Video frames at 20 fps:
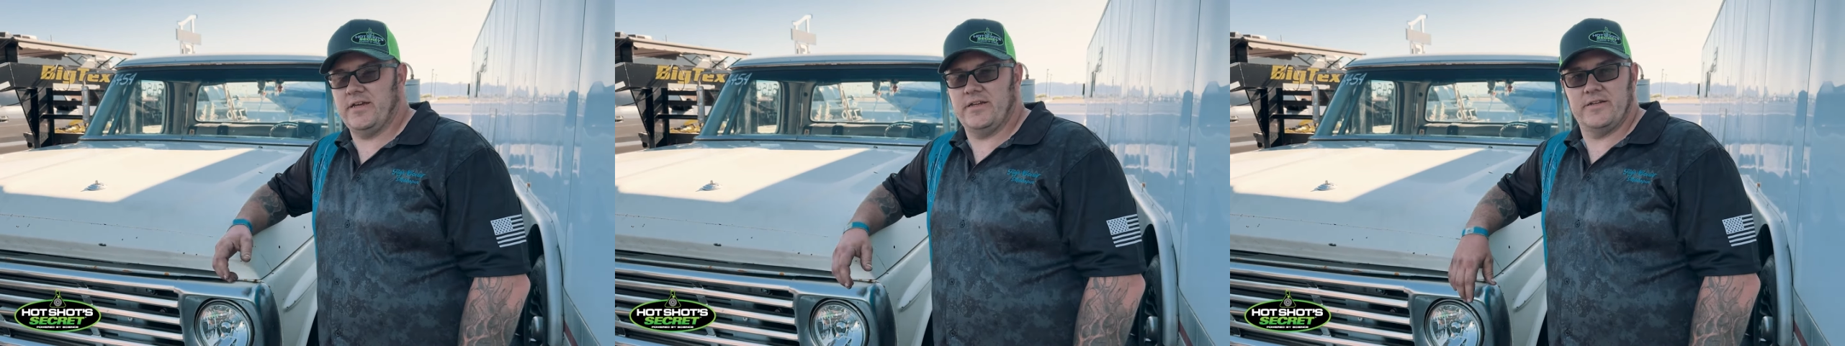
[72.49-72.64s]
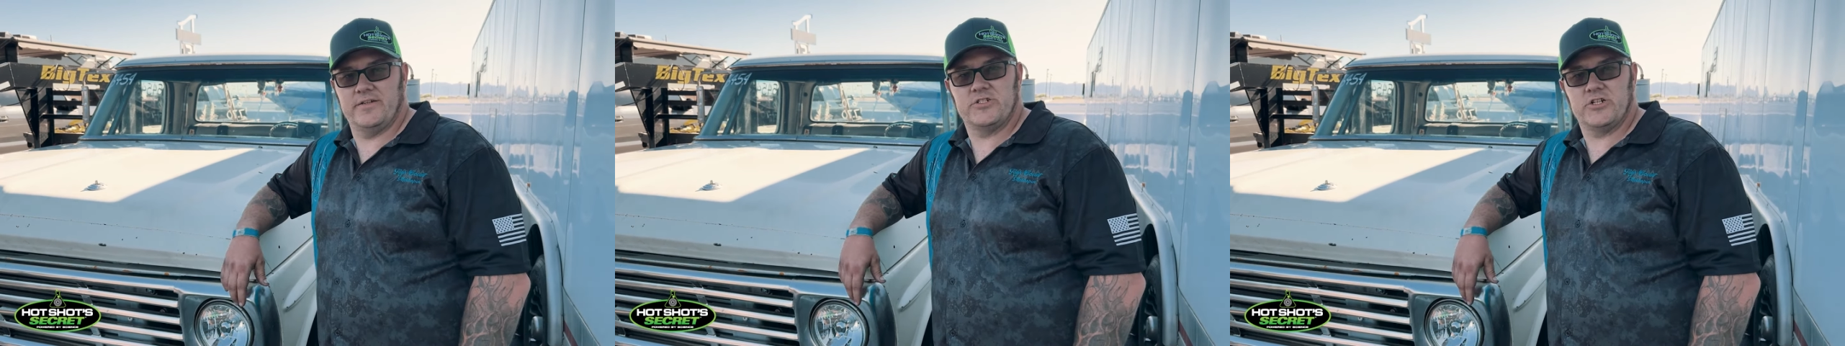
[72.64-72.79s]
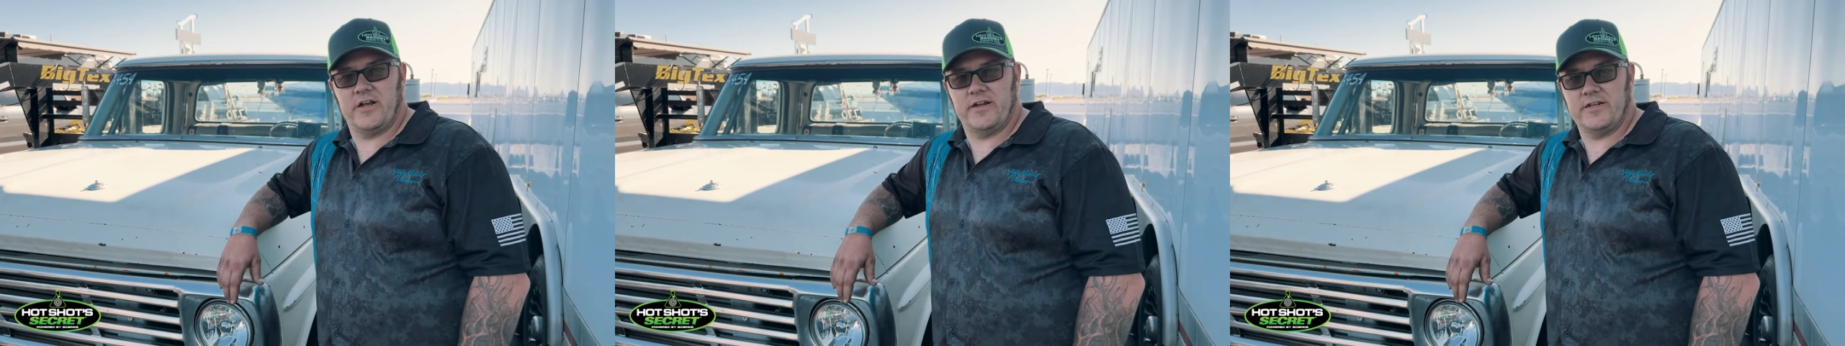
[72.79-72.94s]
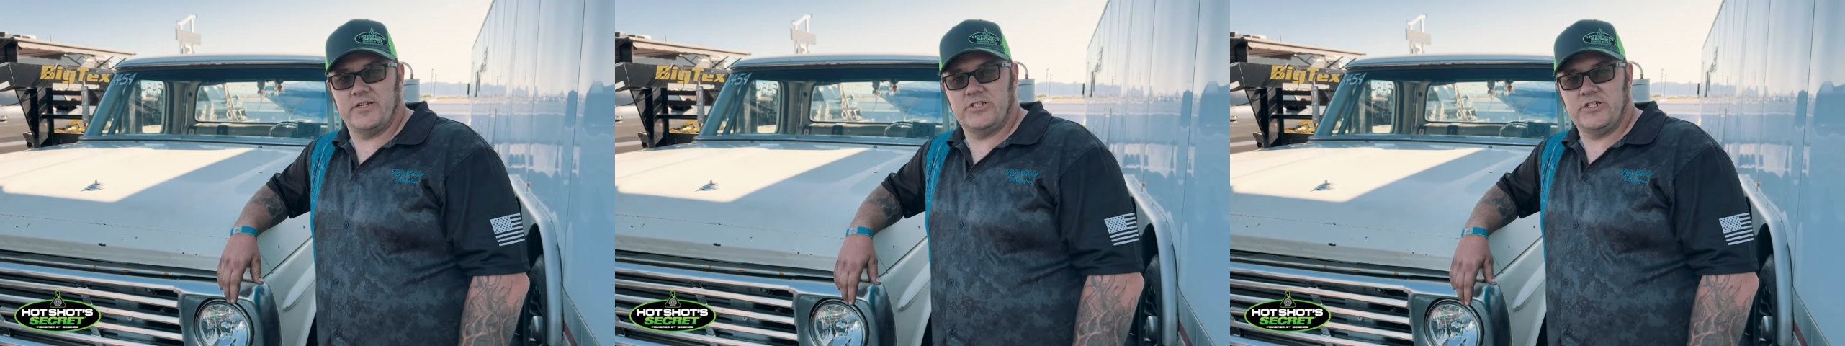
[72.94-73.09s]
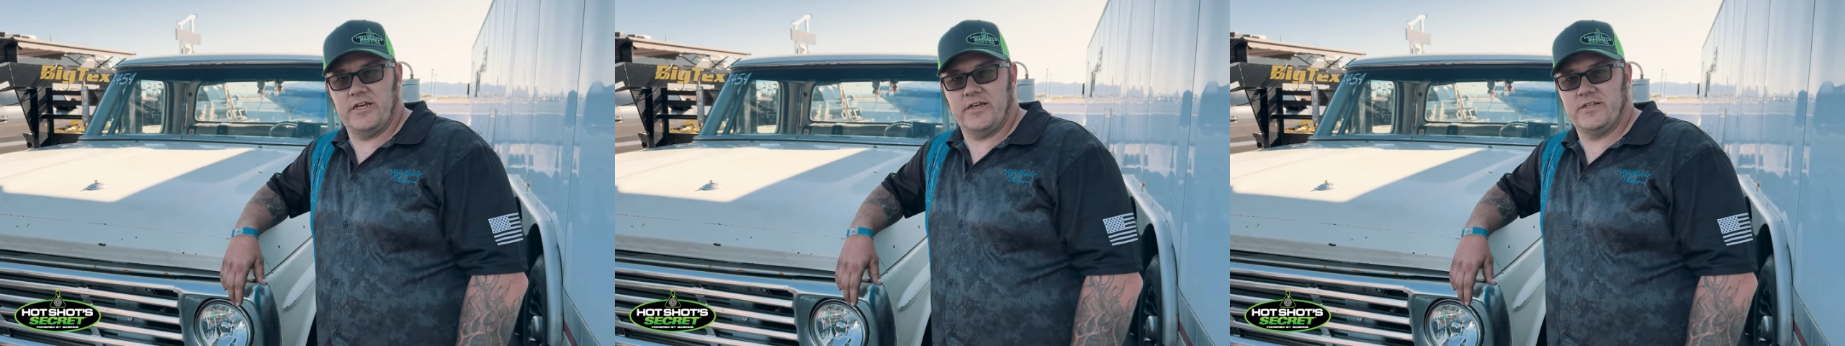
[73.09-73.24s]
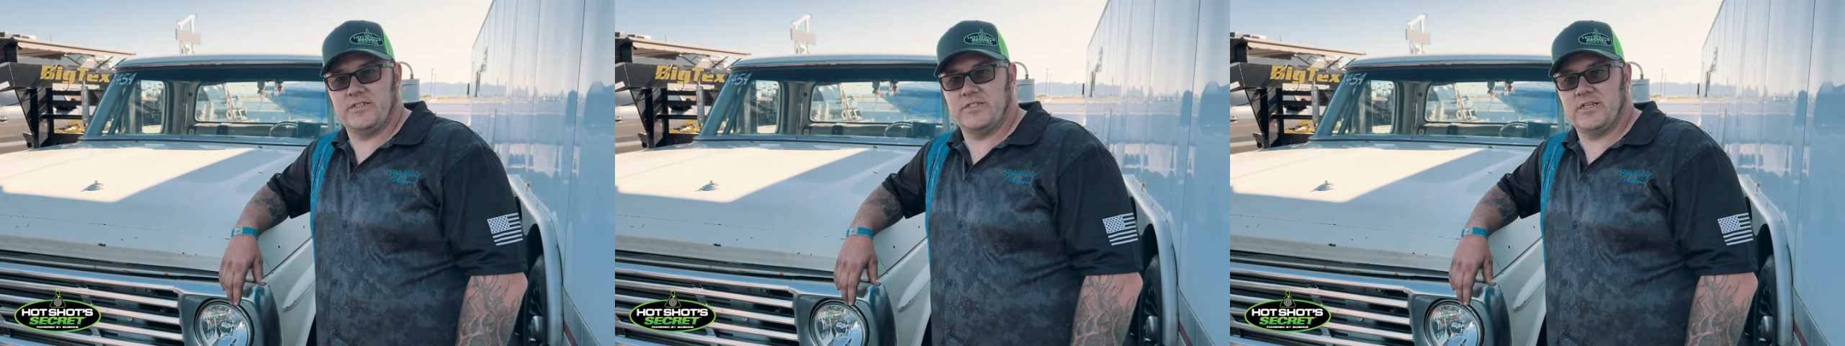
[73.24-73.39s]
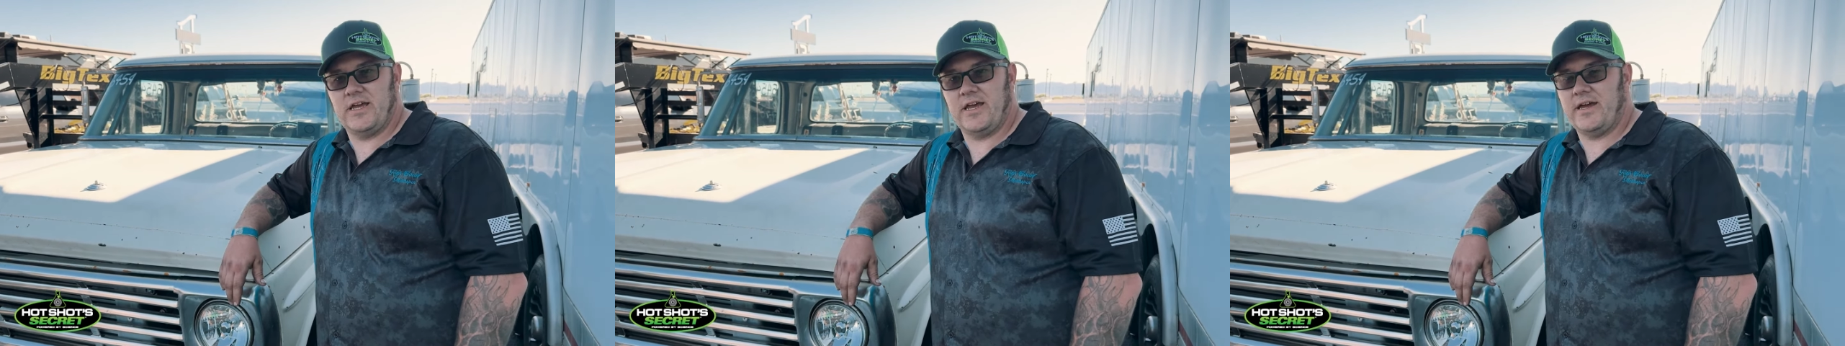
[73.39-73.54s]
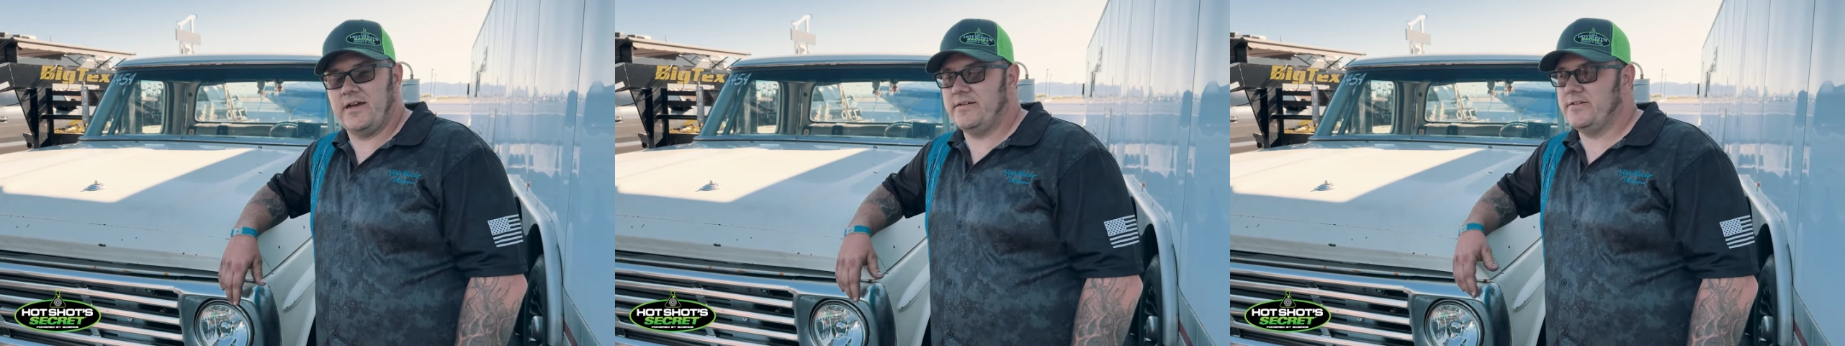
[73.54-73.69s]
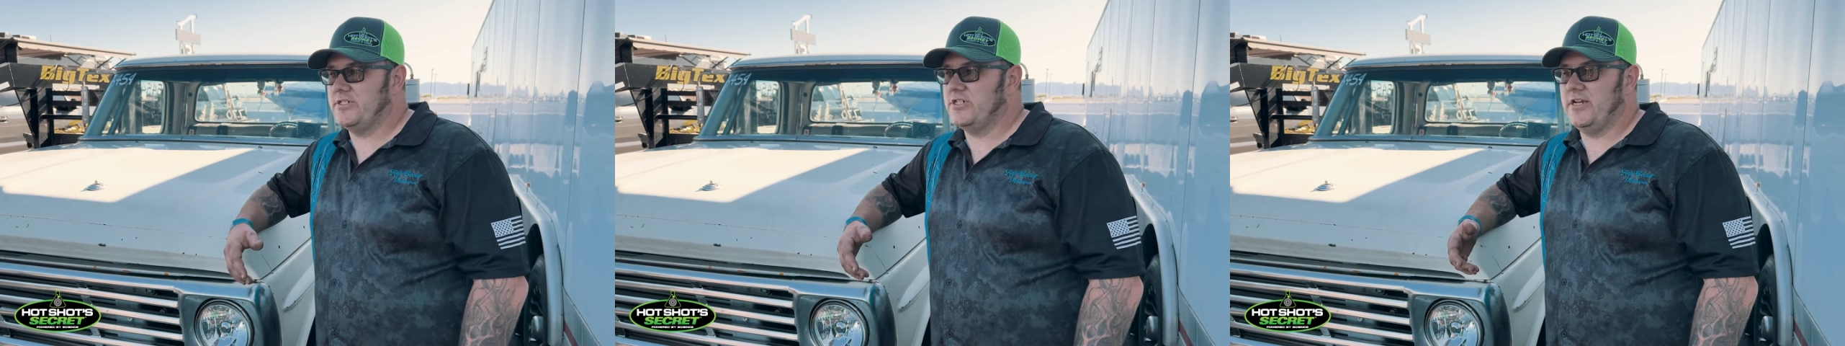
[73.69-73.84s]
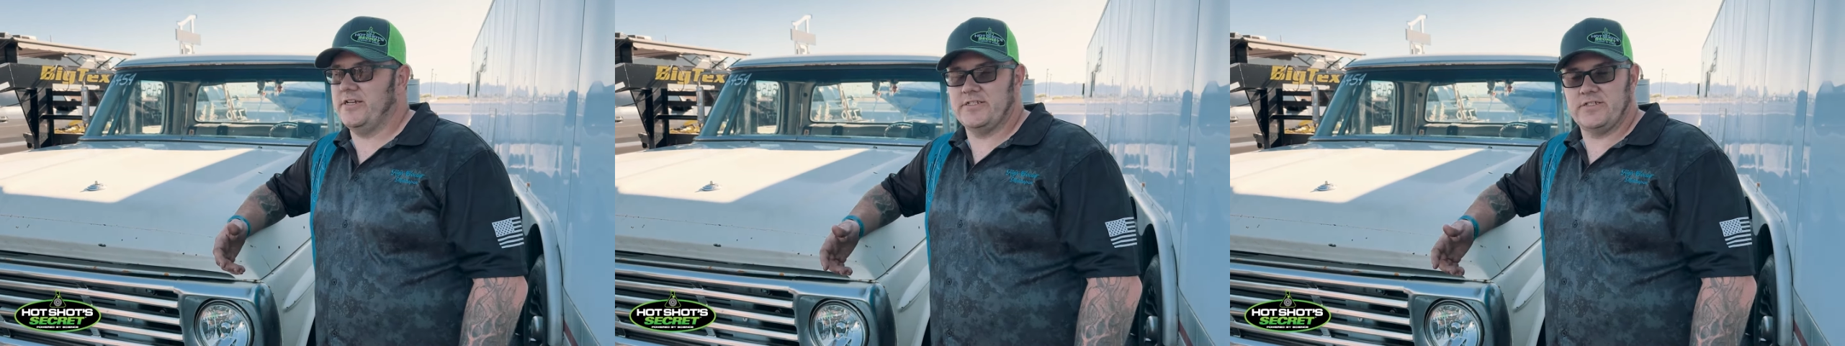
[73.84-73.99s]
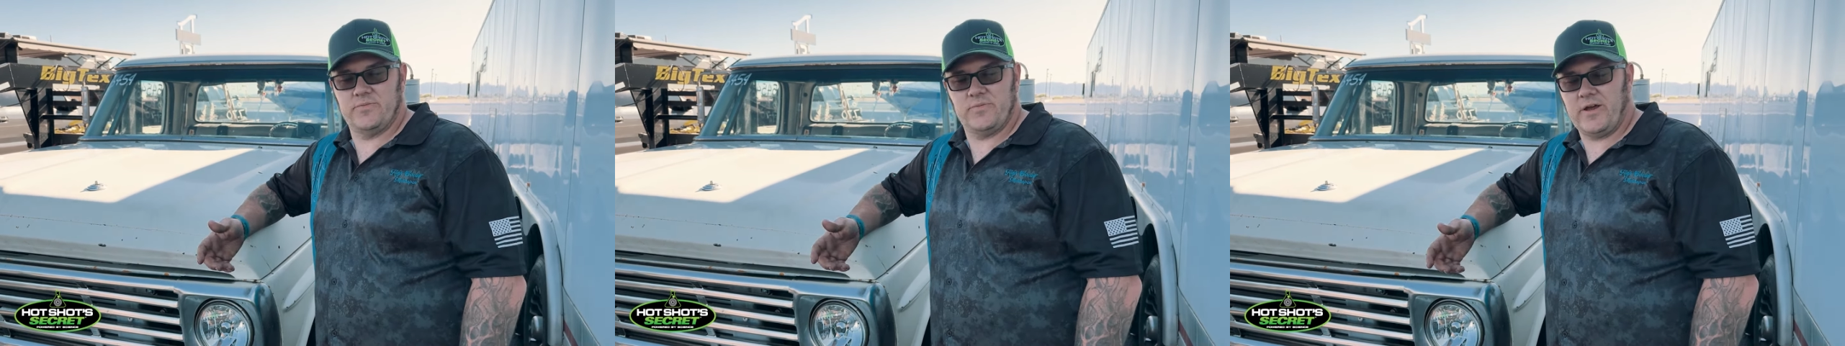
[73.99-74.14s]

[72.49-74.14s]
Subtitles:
and trying to chase that and chasing